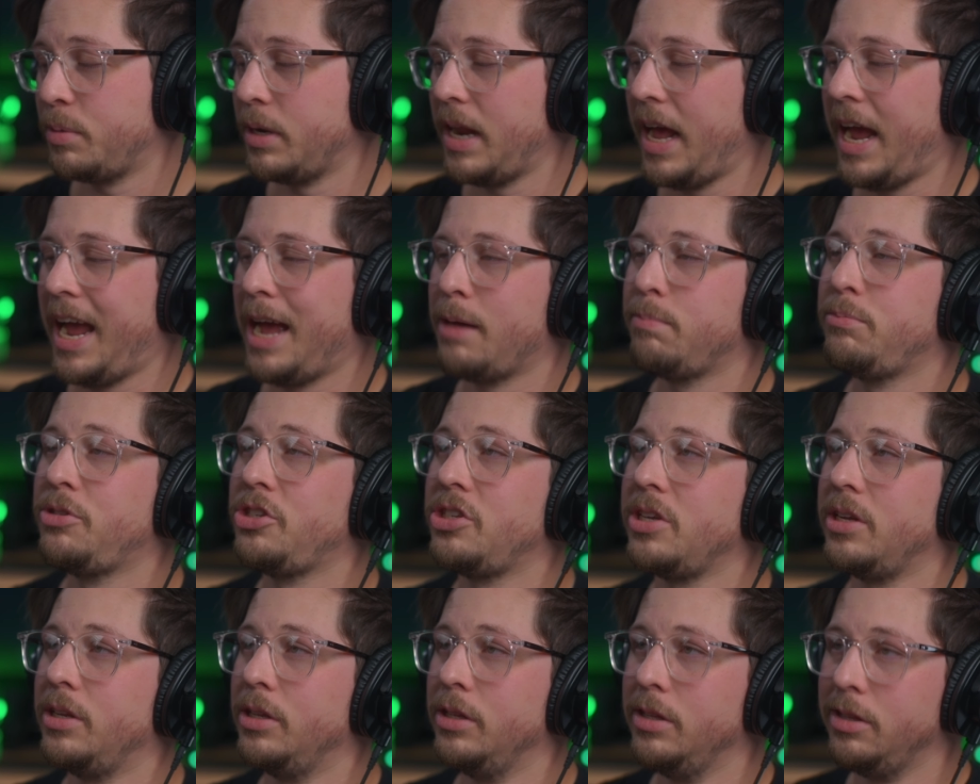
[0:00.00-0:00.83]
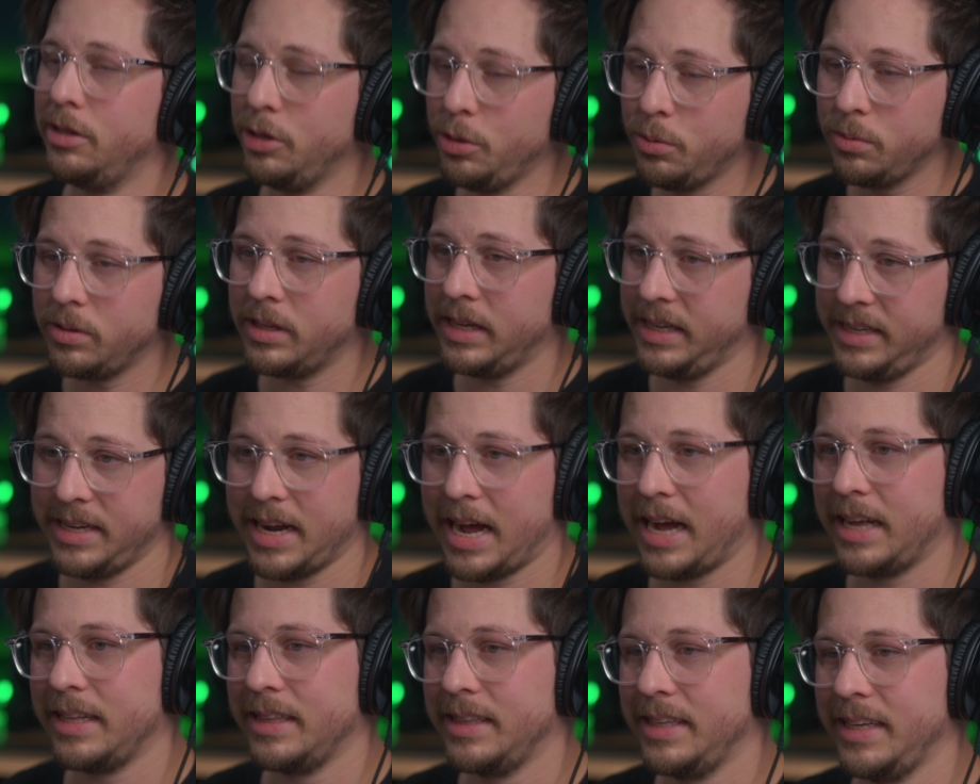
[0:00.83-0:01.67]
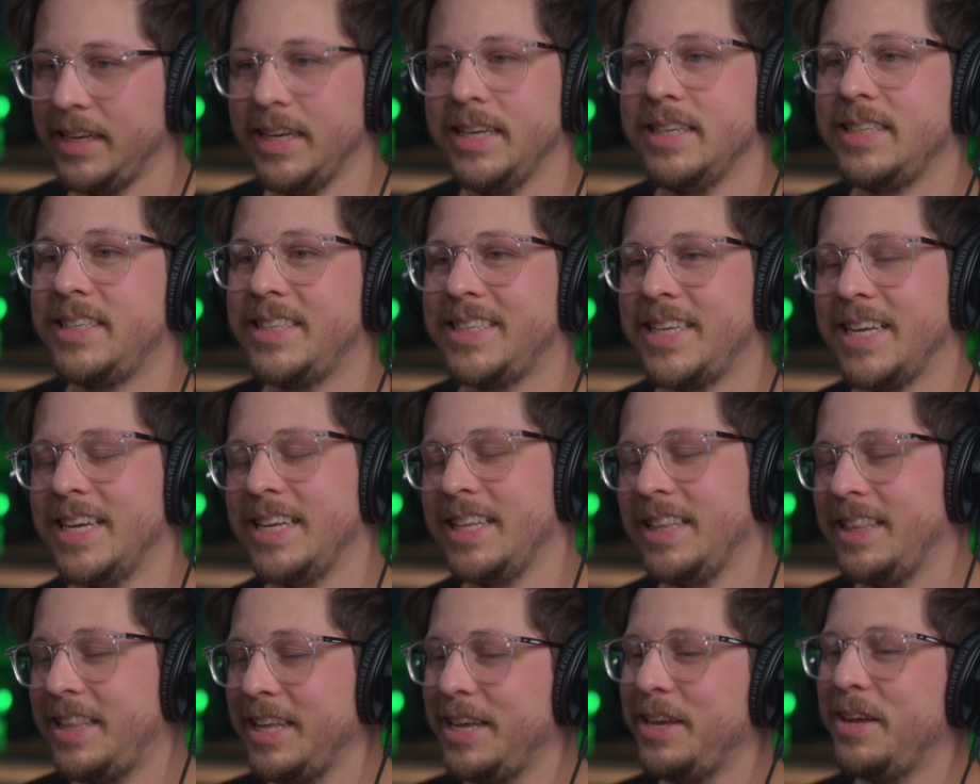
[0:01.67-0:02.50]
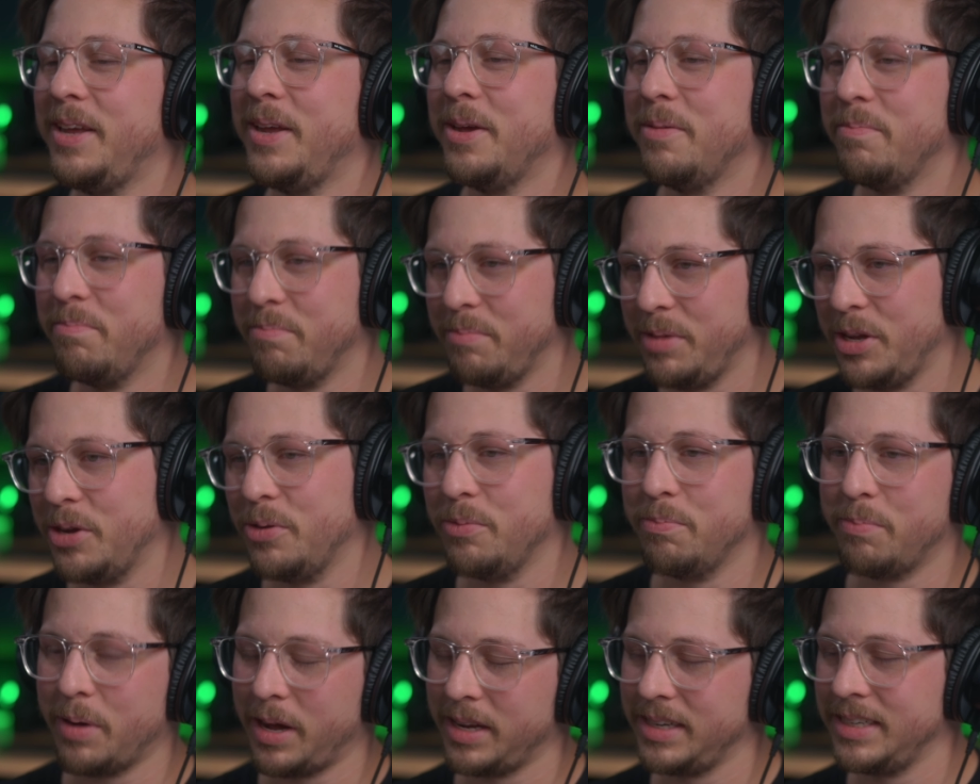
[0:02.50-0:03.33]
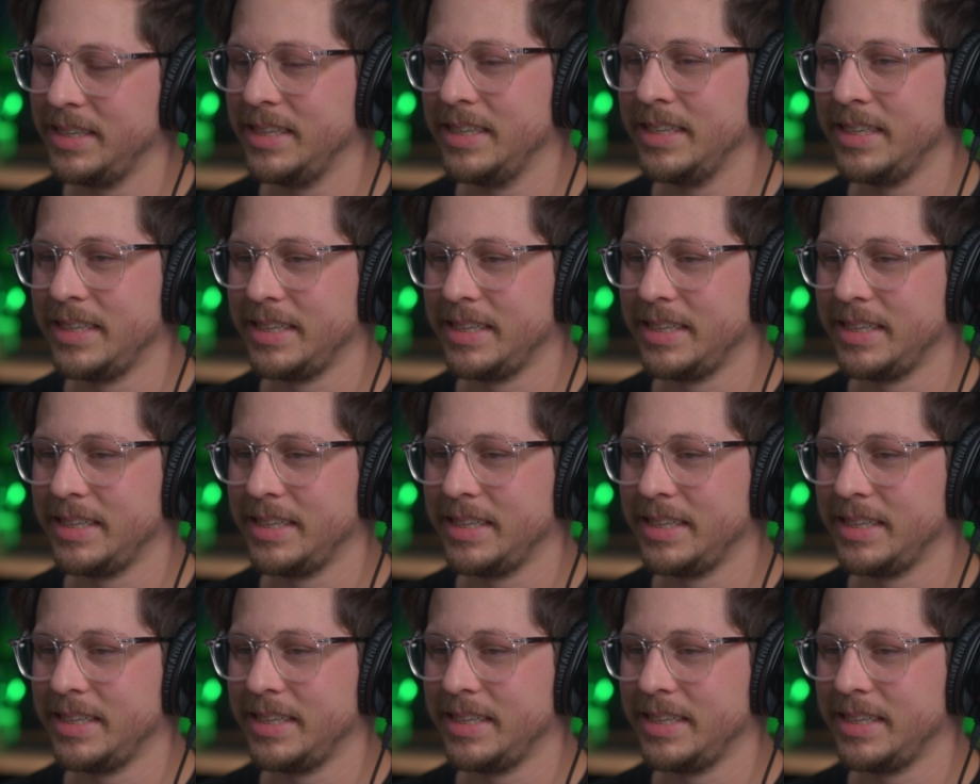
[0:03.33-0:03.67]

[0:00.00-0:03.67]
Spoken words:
but absolutely not least, the mute button.